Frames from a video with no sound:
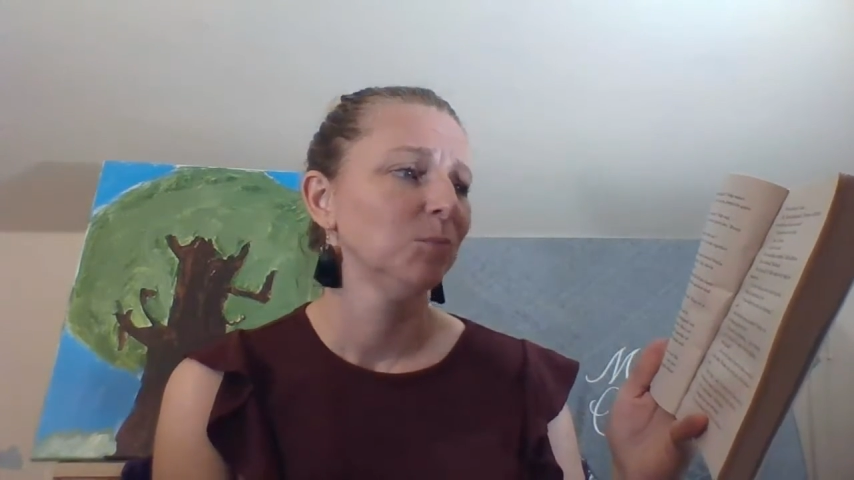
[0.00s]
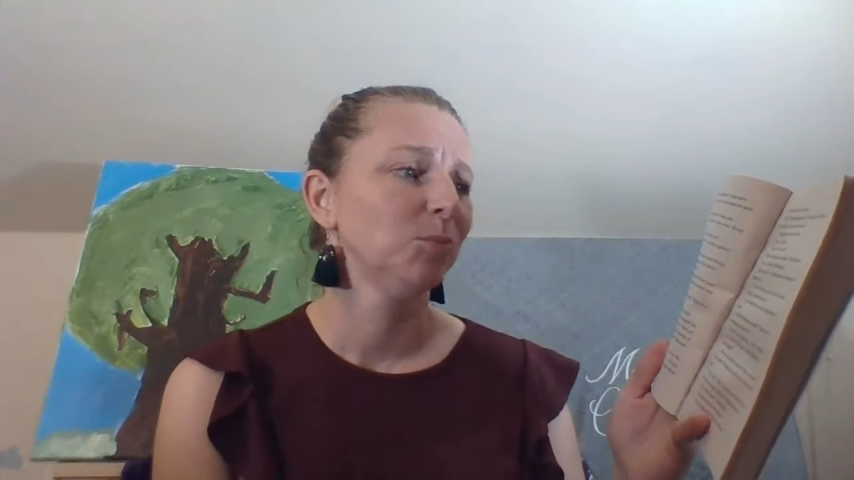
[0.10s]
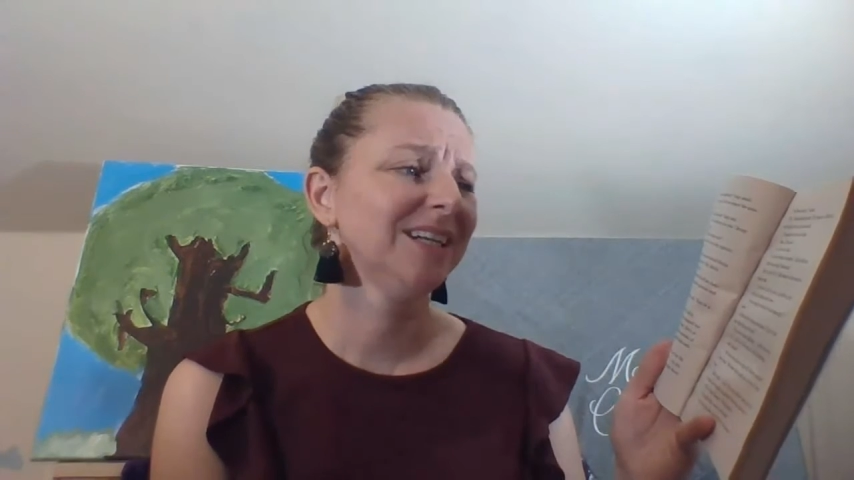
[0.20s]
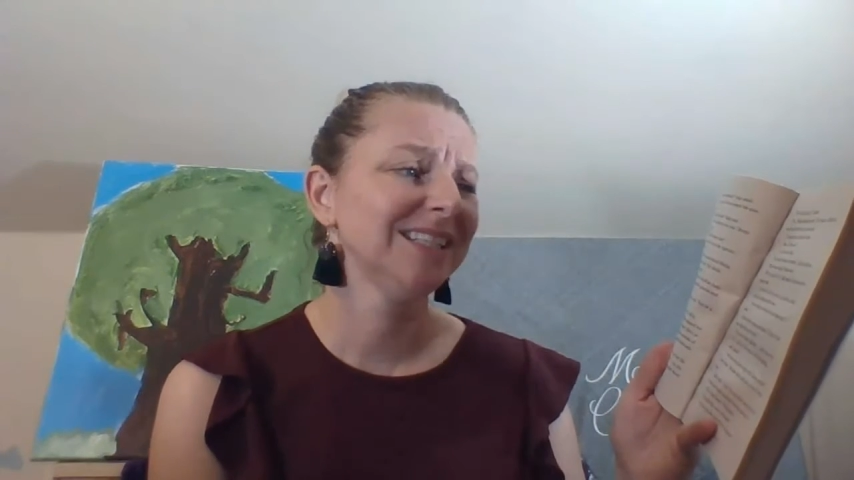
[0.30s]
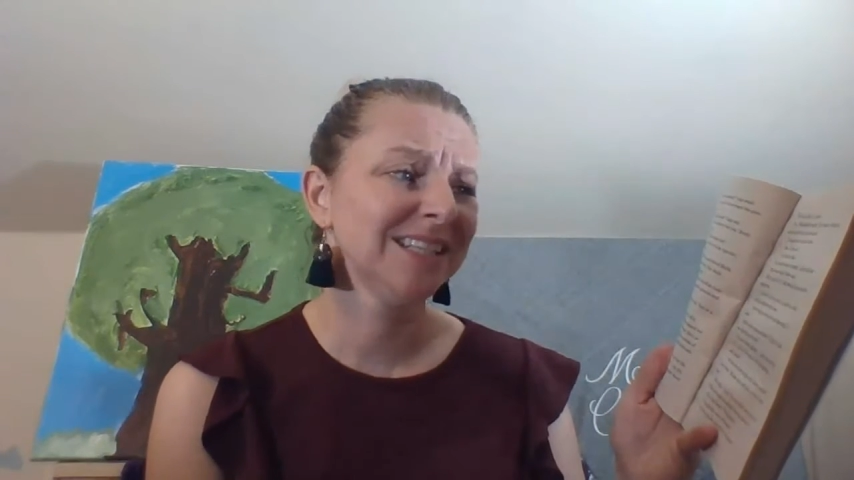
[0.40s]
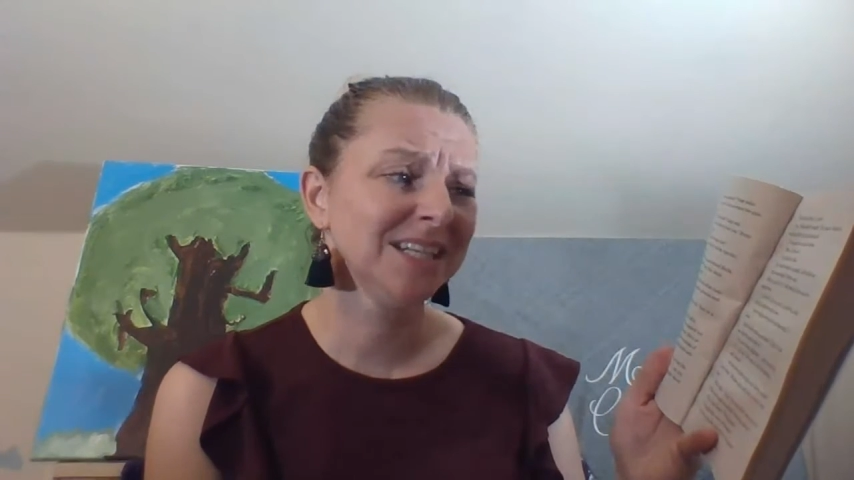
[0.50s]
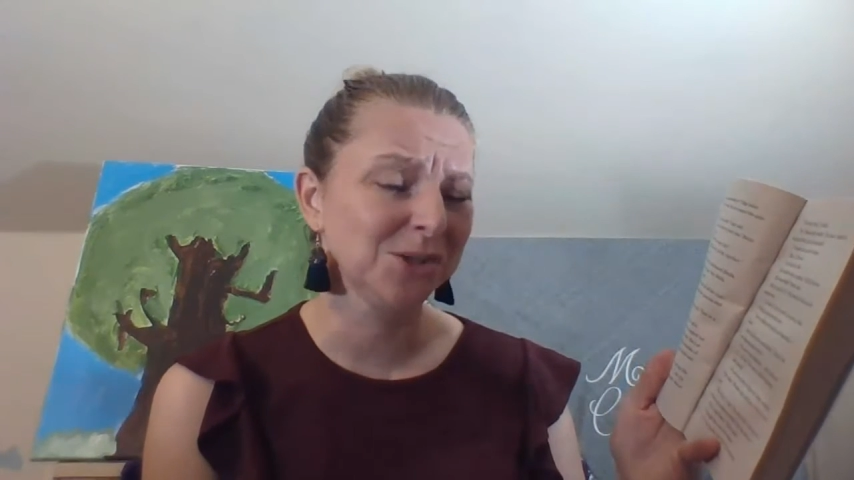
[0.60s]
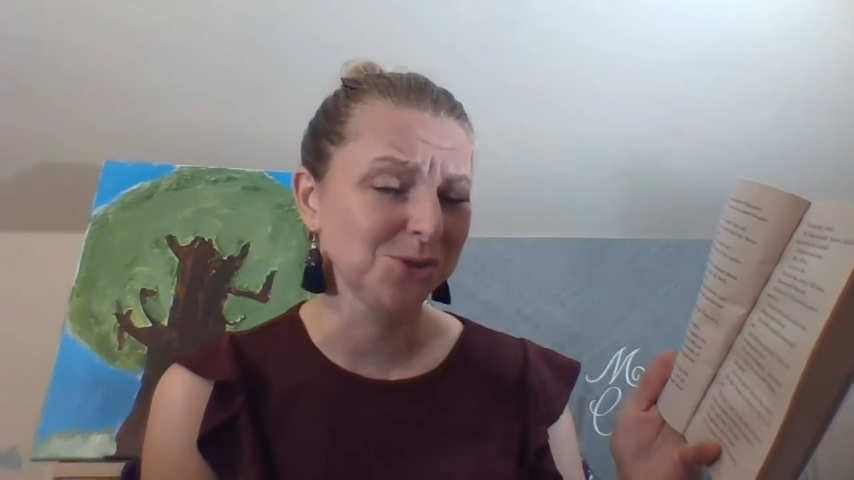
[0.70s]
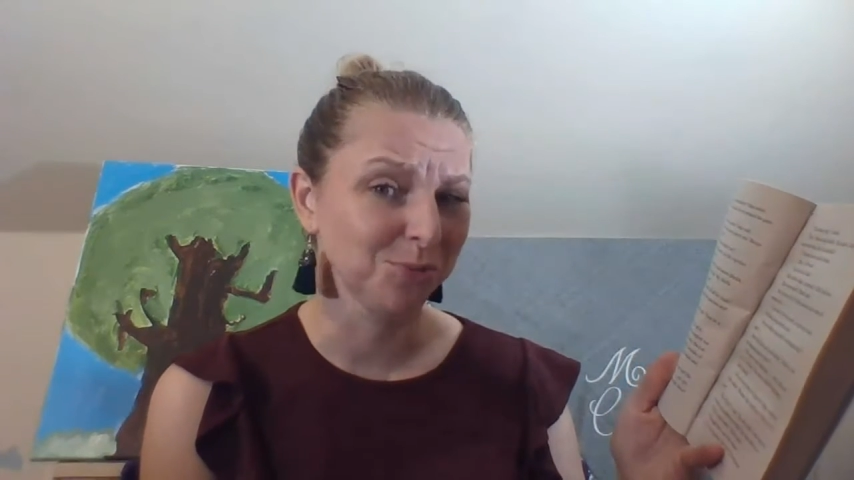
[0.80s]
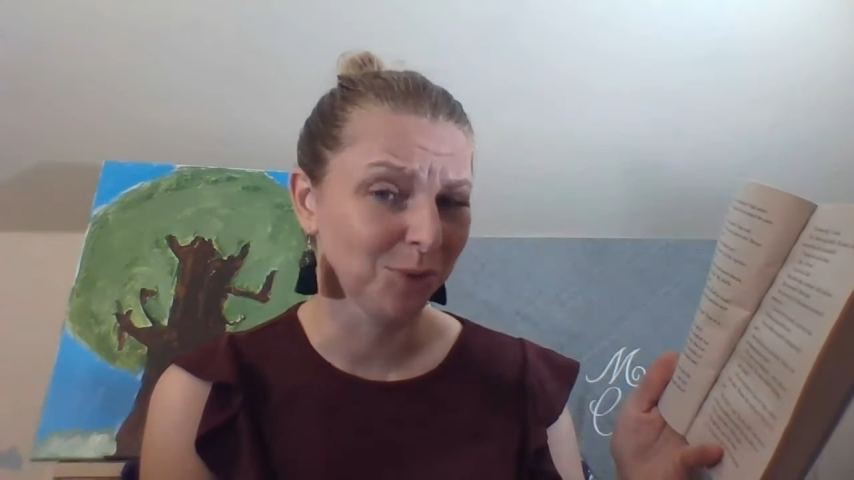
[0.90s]
But isn't
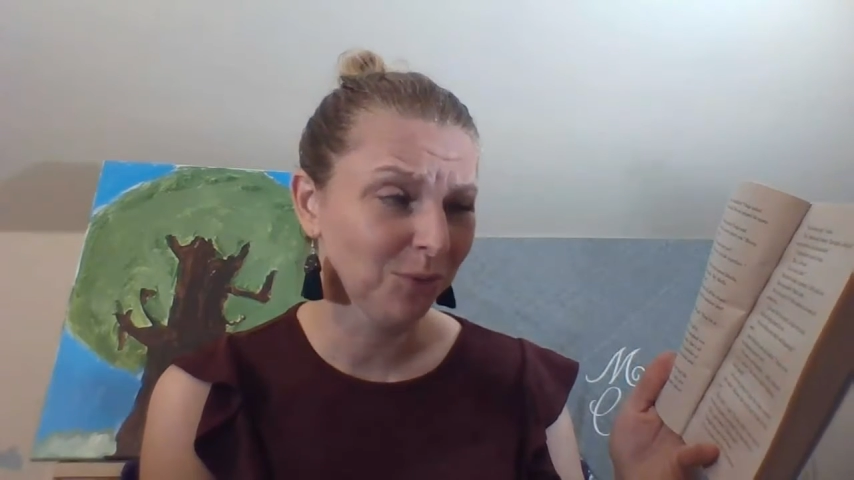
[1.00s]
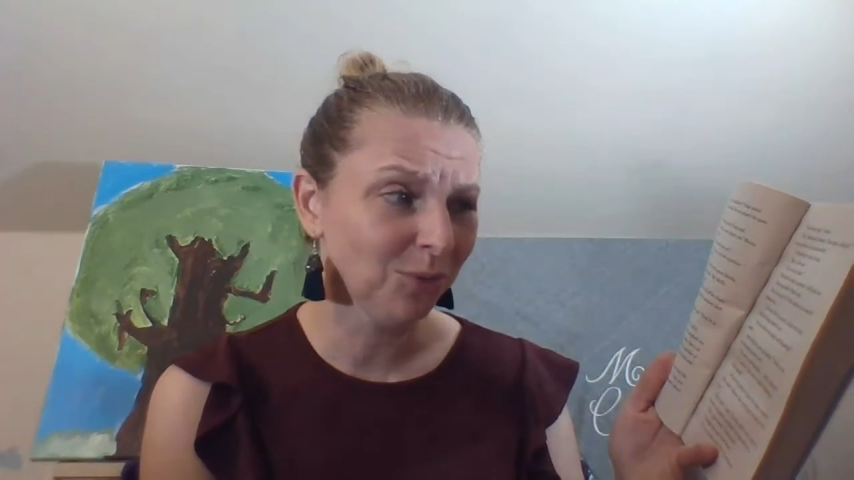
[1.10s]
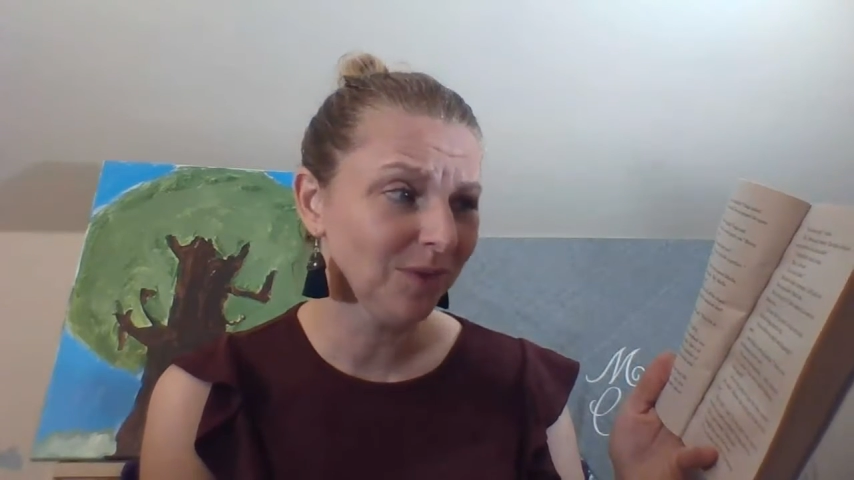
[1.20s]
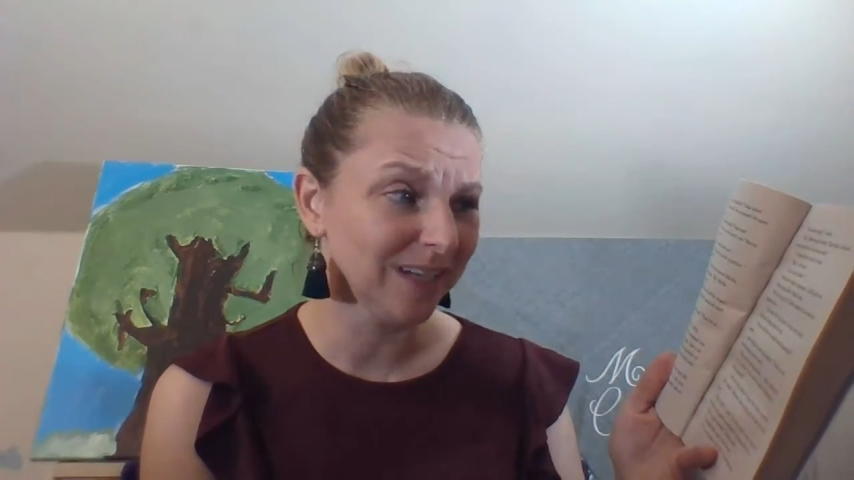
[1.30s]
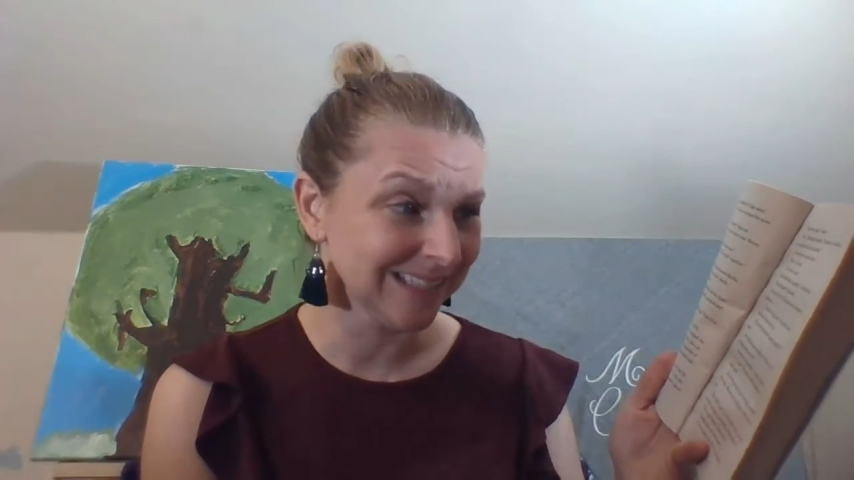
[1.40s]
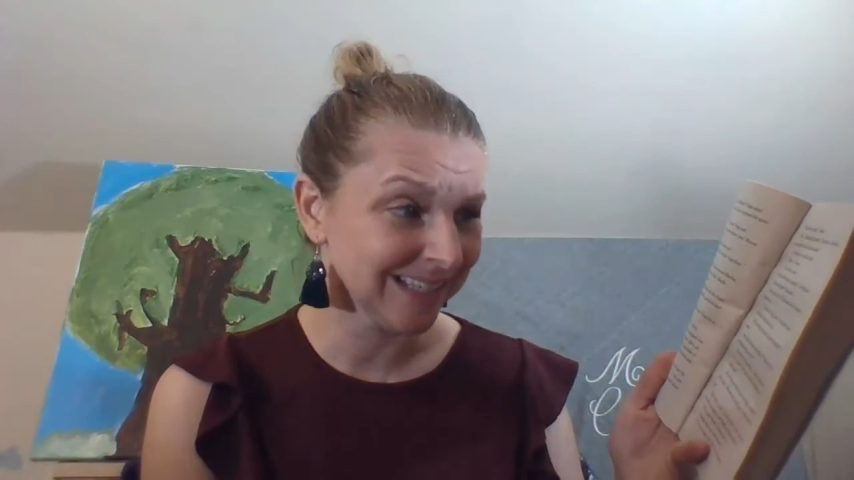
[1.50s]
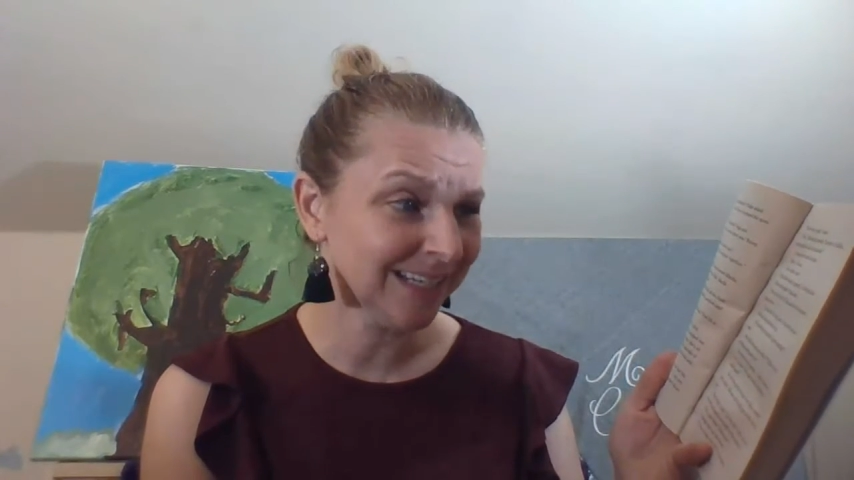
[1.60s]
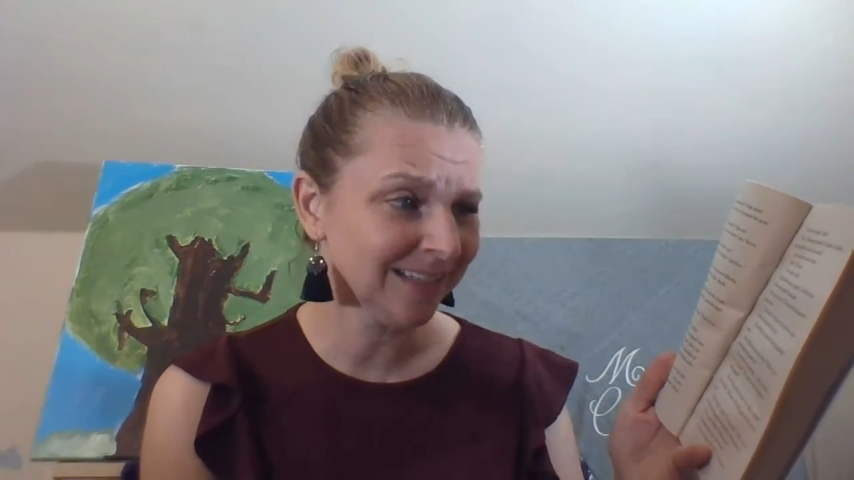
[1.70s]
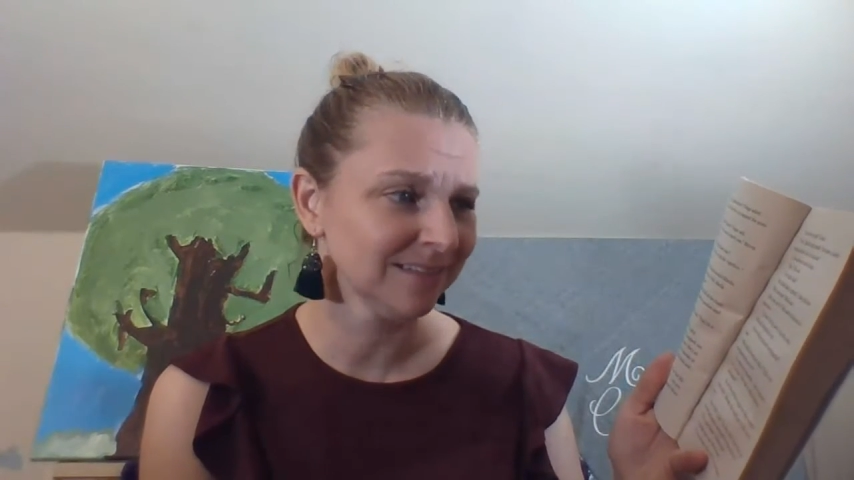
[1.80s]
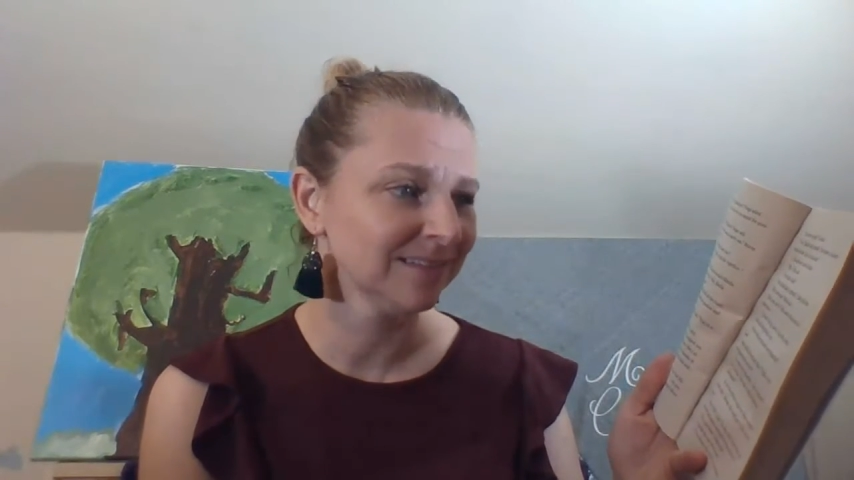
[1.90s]
it true, isn't
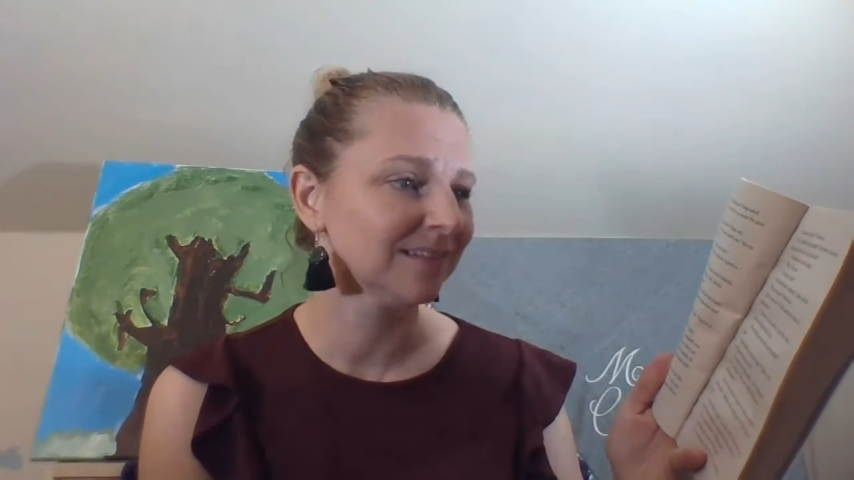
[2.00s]
it?